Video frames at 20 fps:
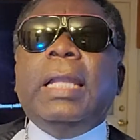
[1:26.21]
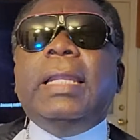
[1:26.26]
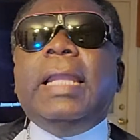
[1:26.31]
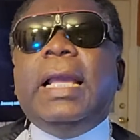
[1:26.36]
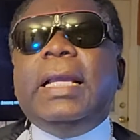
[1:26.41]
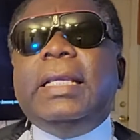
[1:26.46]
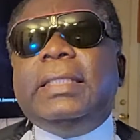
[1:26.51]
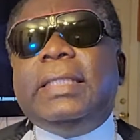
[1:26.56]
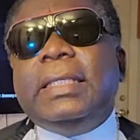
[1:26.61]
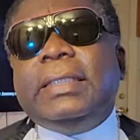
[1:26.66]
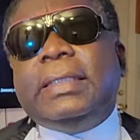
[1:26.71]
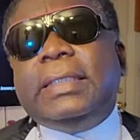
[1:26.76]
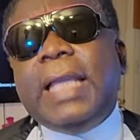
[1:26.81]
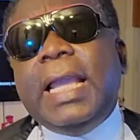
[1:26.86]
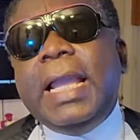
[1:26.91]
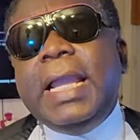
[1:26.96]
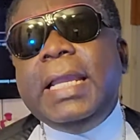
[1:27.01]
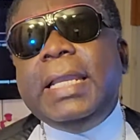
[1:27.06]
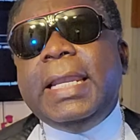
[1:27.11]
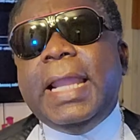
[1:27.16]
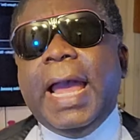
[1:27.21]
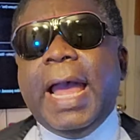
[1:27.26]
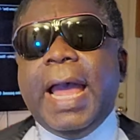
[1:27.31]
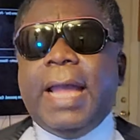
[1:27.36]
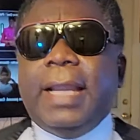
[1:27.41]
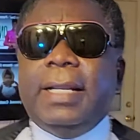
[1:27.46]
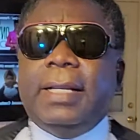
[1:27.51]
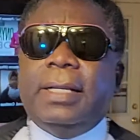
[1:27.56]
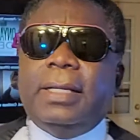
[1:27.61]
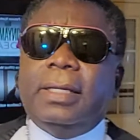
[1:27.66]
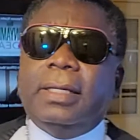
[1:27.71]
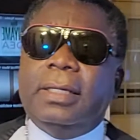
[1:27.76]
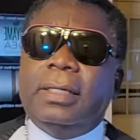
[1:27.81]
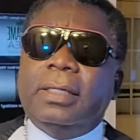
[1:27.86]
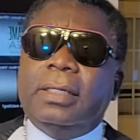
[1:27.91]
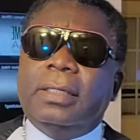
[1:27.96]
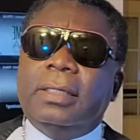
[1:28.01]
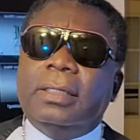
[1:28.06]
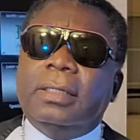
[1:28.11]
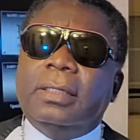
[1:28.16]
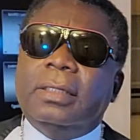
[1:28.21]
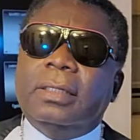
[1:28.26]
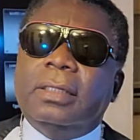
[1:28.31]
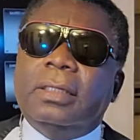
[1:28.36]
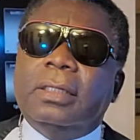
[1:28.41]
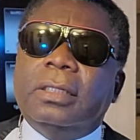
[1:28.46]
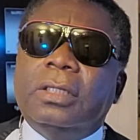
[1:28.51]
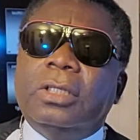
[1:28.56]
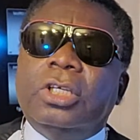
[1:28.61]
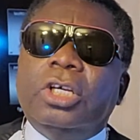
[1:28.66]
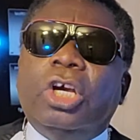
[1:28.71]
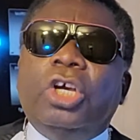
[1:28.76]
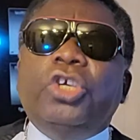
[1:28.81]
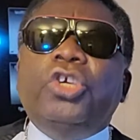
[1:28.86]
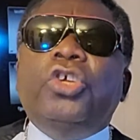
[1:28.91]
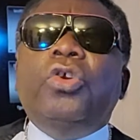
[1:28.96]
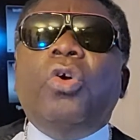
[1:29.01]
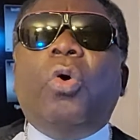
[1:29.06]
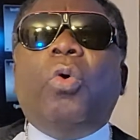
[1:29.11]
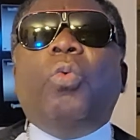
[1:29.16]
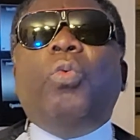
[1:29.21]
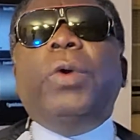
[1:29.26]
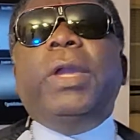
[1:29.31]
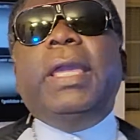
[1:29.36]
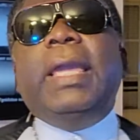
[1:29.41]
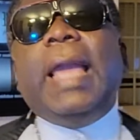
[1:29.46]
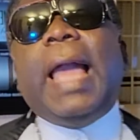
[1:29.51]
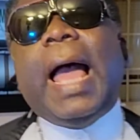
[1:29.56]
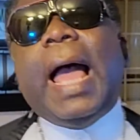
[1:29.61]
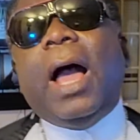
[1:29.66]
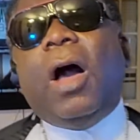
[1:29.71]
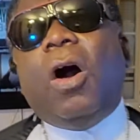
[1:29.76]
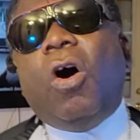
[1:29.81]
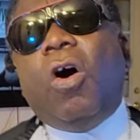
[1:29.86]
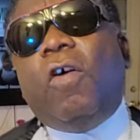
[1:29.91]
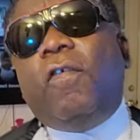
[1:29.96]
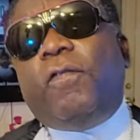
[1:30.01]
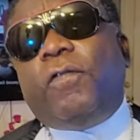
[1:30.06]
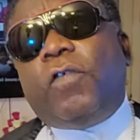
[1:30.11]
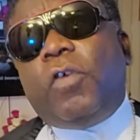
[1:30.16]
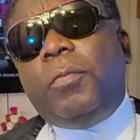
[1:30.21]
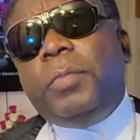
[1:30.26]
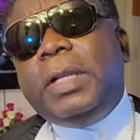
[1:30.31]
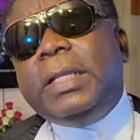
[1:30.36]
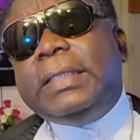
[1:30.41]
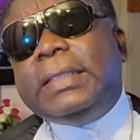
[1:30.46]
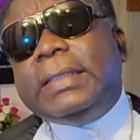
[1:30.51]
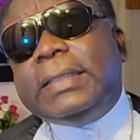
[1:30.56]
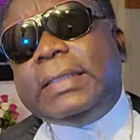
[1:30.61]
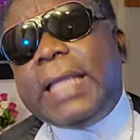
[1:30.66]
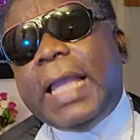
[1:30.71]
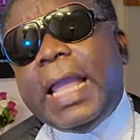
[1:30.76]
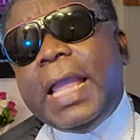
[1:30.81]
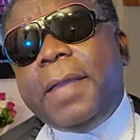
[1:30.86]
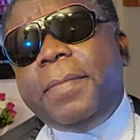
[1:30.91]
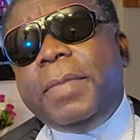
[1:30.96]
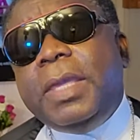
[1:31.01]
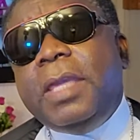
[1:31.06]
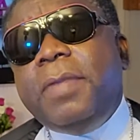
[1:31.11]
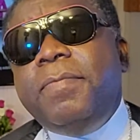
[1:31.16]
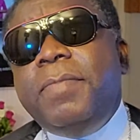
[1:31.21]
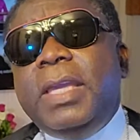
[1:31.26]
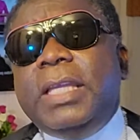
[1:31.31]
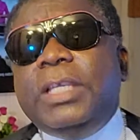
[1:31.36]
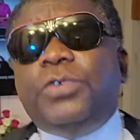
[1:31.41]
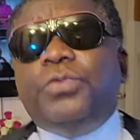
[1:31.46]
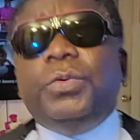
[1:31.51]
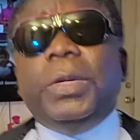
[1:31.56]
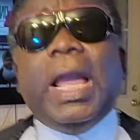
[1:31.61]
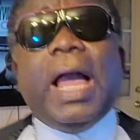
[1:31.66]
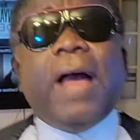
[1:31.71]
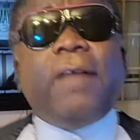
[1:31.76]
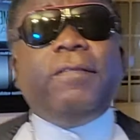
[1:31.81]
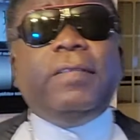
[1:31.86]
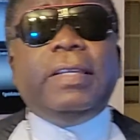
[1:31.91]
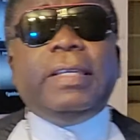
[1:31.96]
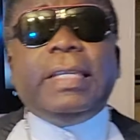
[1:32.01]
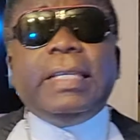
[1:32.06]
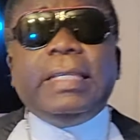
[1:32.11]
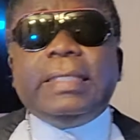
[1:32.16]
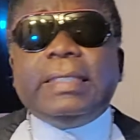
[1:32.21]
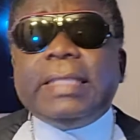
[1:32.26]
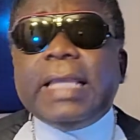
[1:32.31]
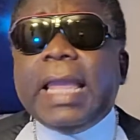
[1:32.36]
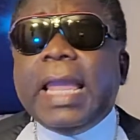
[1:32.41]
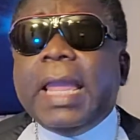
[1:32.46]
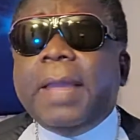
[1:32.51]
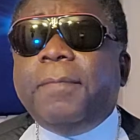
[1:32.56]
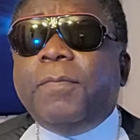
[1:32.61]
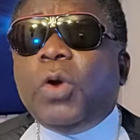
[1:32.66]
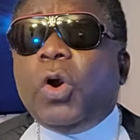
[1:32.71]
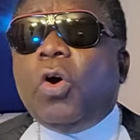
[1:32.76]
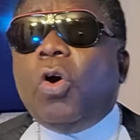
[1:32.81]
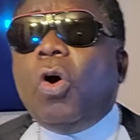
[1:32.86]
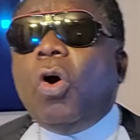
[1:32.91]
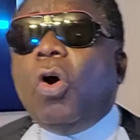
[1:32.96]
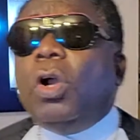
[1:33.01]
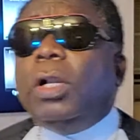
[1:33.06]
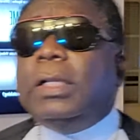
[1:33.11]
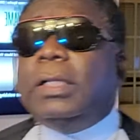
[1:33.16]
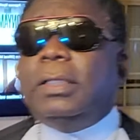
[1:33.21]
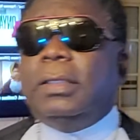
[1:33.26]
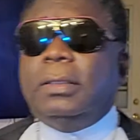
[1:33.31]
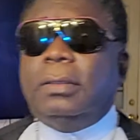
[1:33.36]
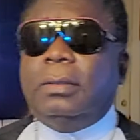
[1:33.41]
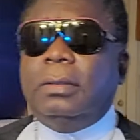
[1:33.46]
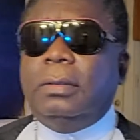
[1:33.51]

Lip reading: There is a saying that, you know, we are all from the same image. We have the same God.